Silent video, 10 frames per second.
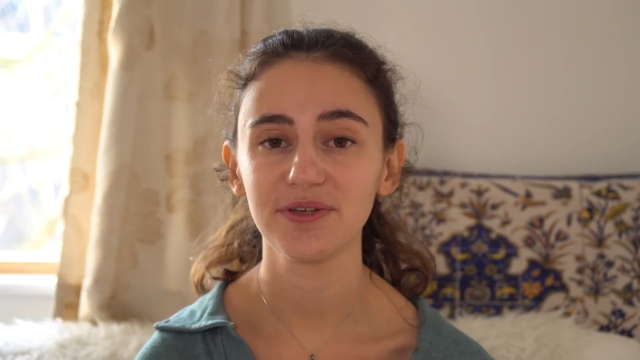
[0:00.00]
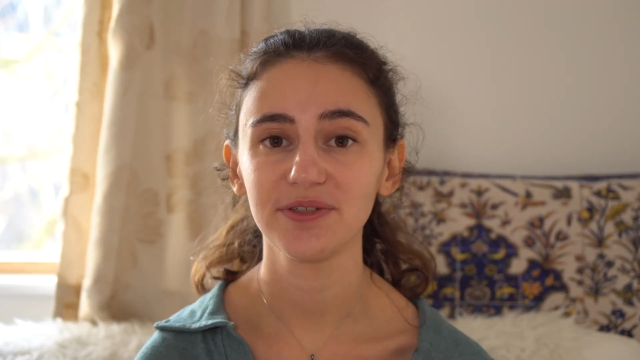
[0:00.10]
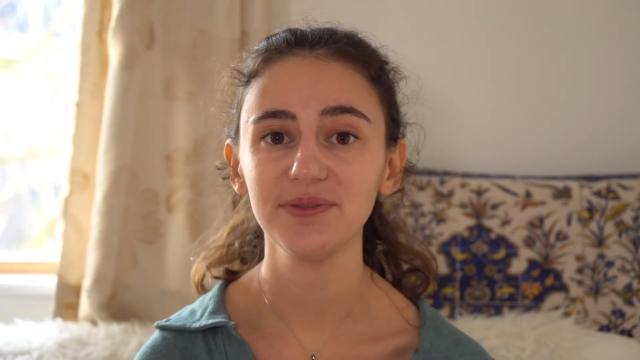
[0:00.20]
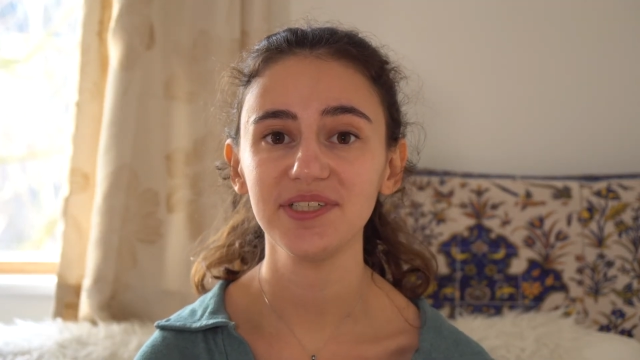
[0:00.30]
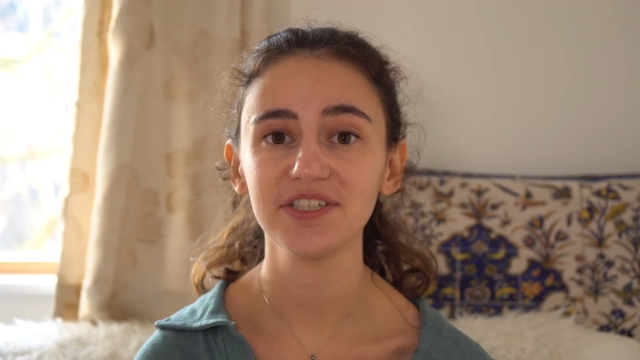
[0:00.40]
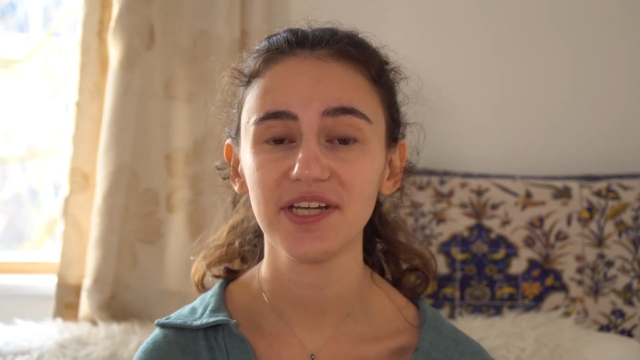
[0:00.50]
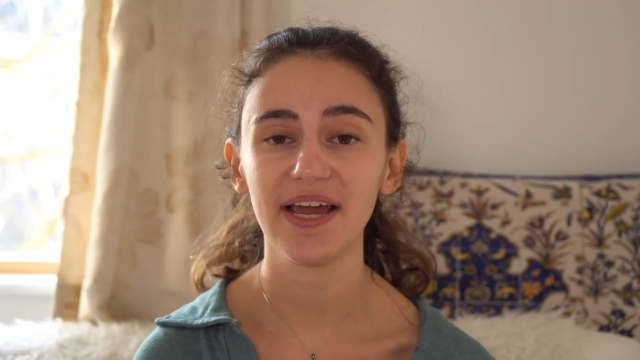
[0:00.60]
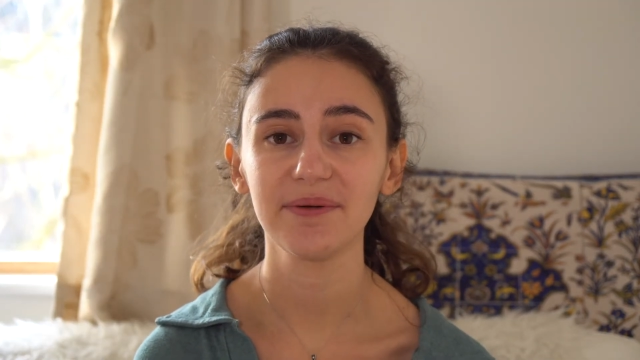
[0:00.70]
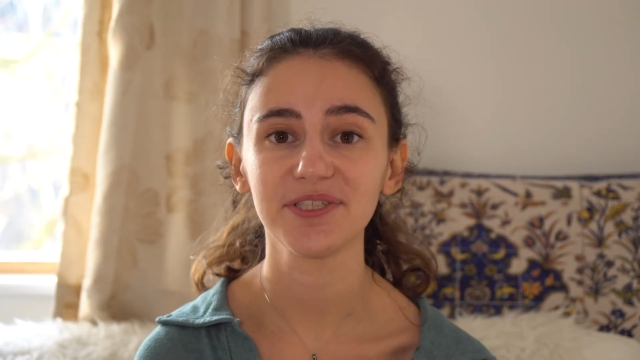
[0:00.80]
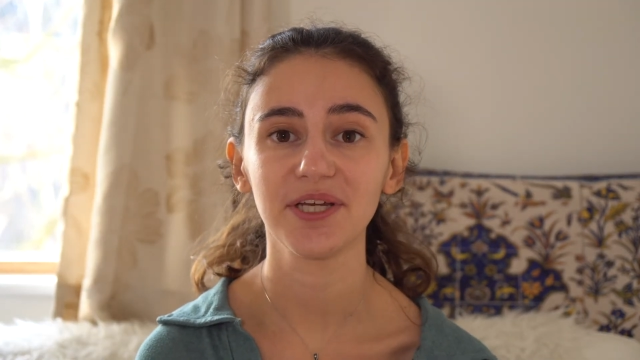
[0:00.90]
So you teach a
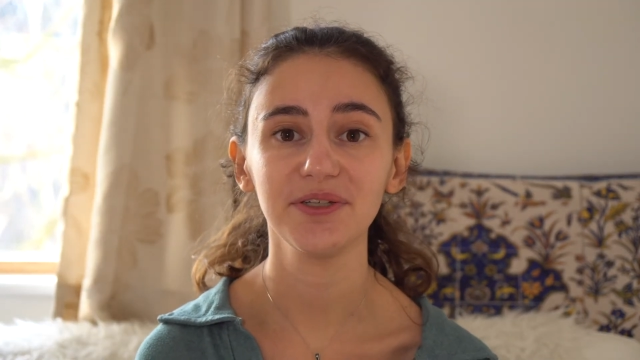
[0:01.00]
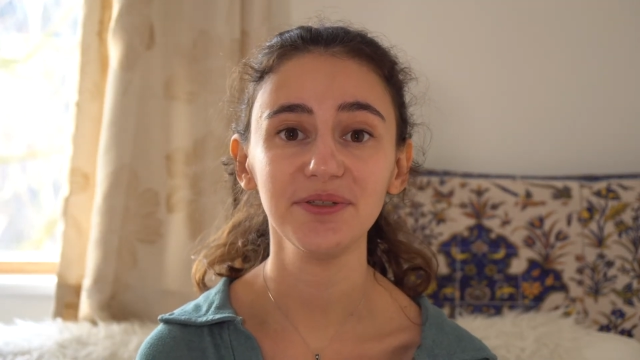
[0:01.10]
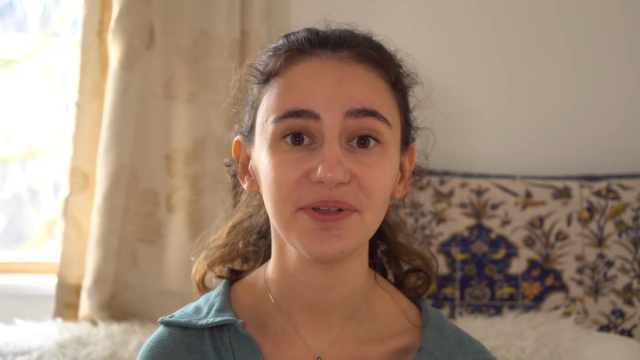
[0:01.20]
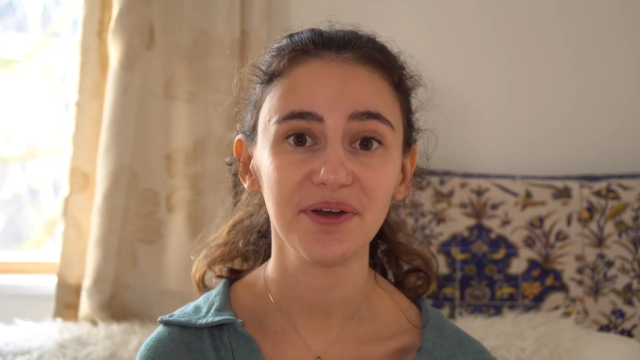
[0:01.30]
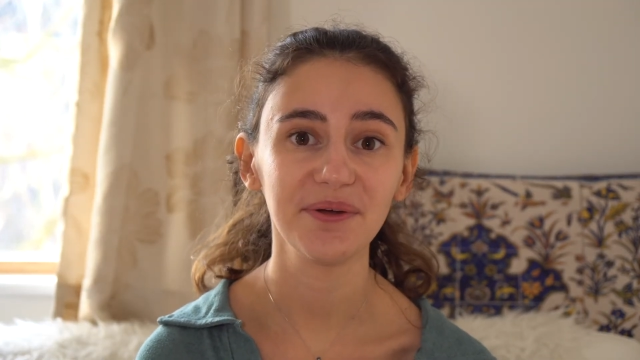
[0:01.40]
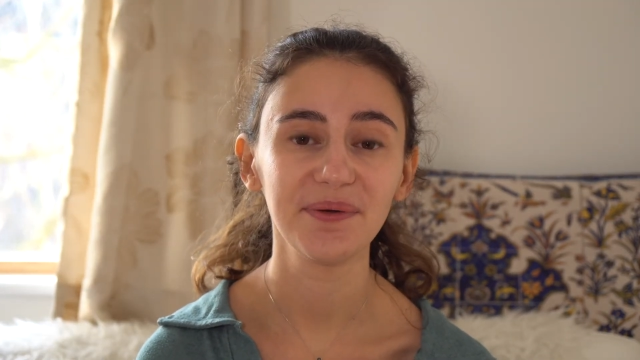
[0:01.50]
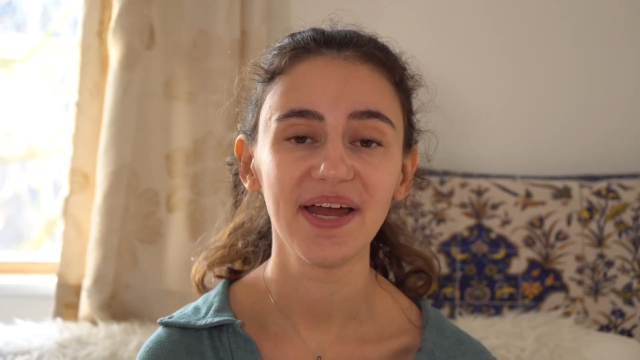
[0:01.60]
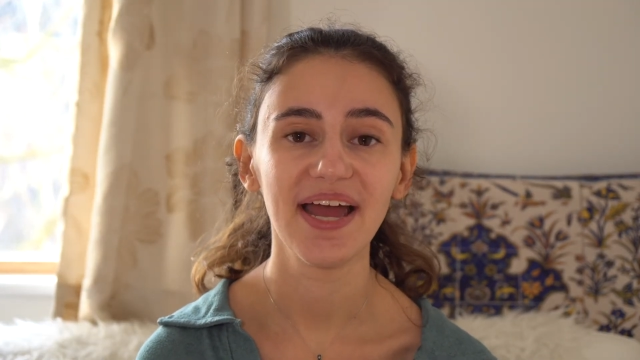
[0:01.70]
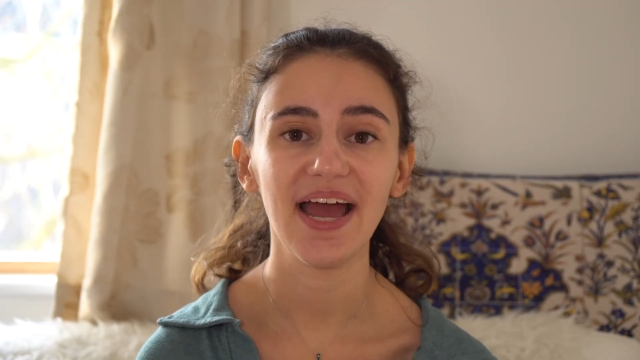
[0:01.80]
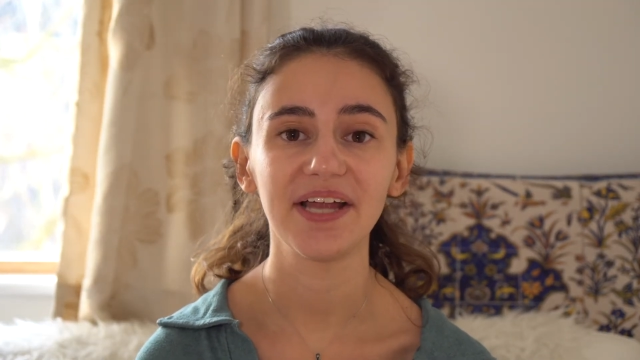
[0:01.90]
language that you know
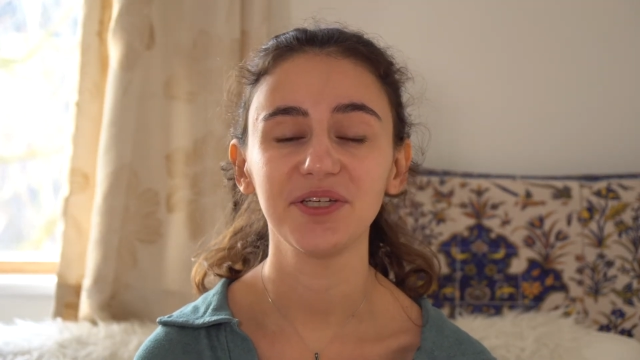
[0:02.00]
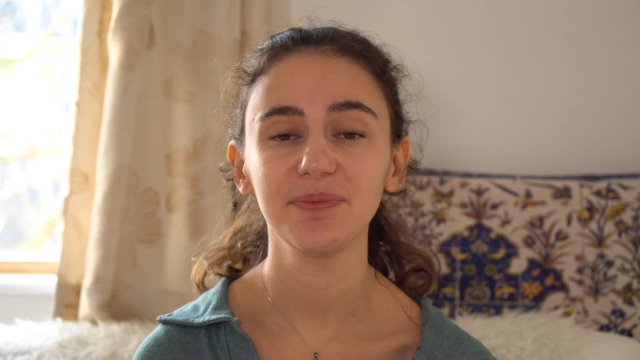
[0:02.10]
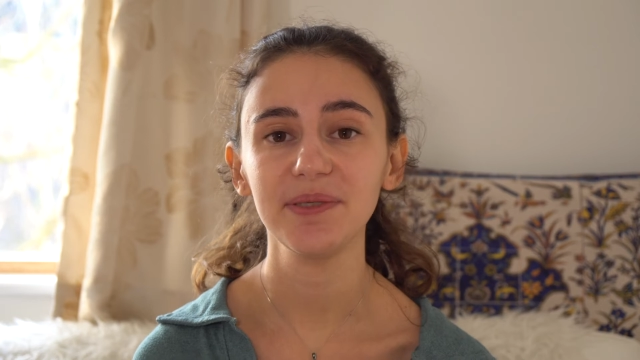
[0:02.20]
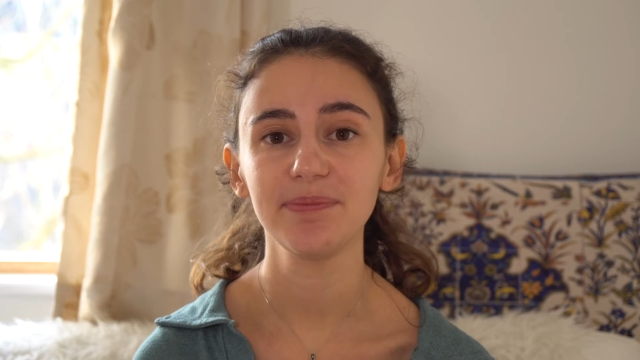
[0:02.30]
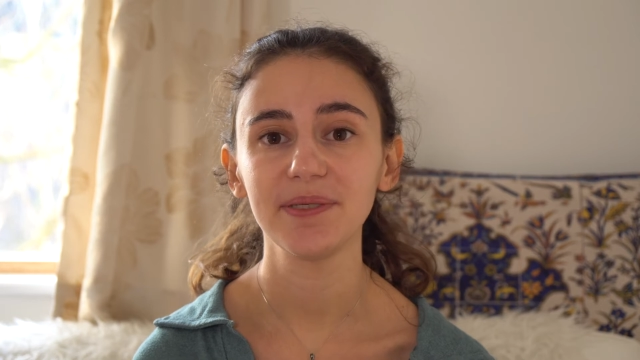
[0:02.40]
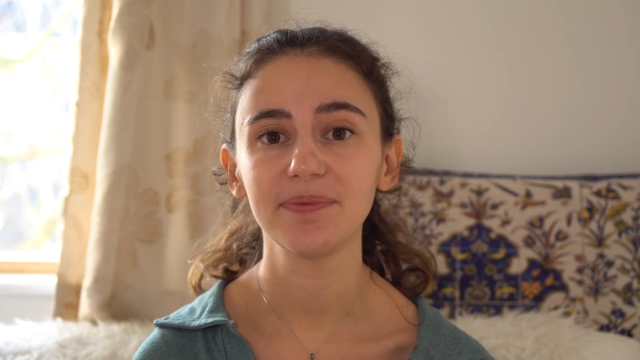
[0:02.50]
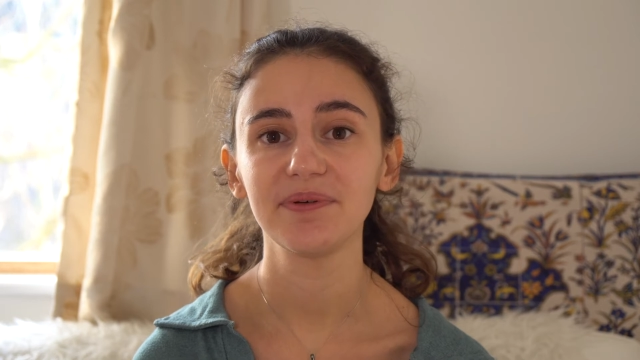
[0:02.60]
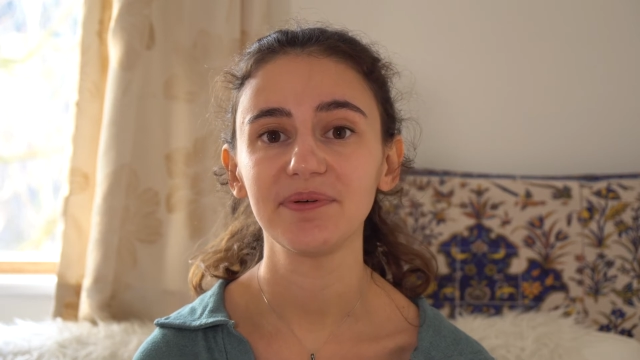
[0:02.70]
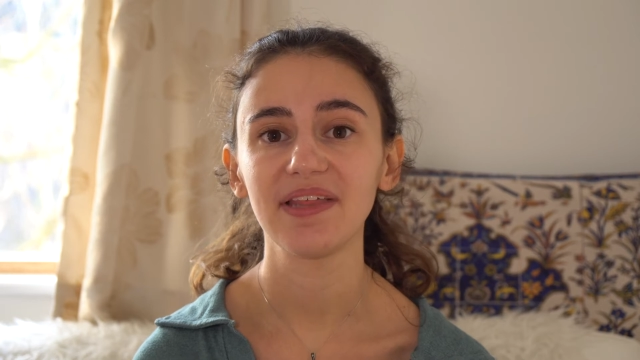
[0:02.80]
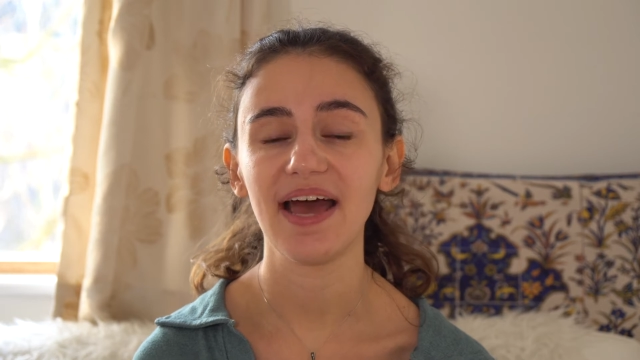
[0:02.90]
and you meet
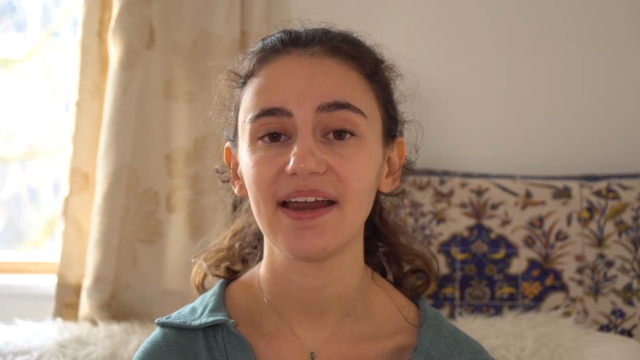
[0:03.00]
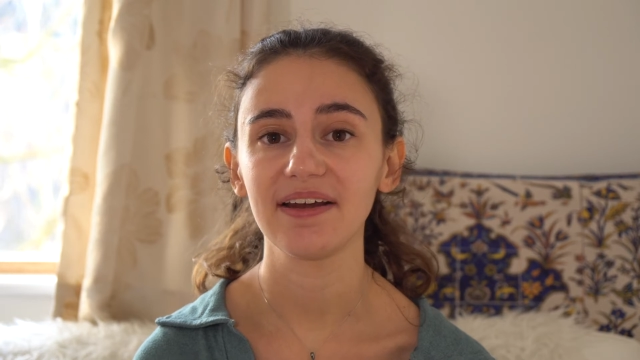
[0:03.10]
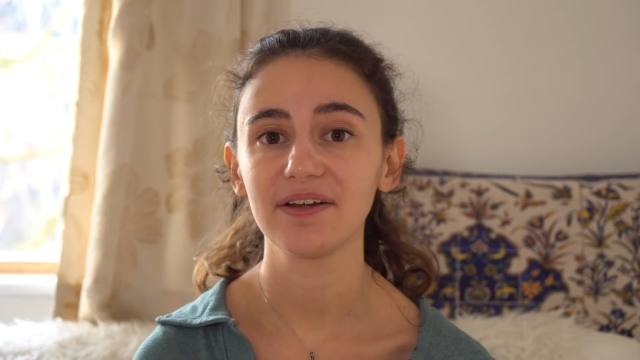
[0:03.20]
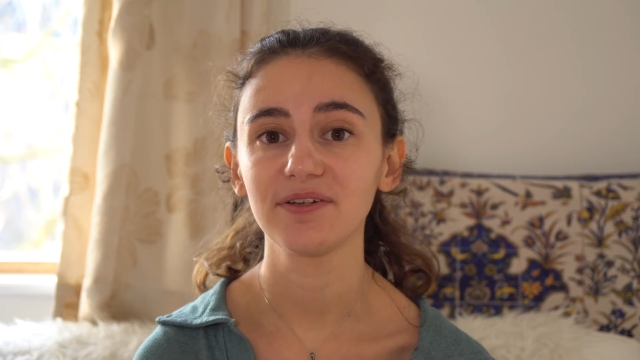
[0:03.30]
people that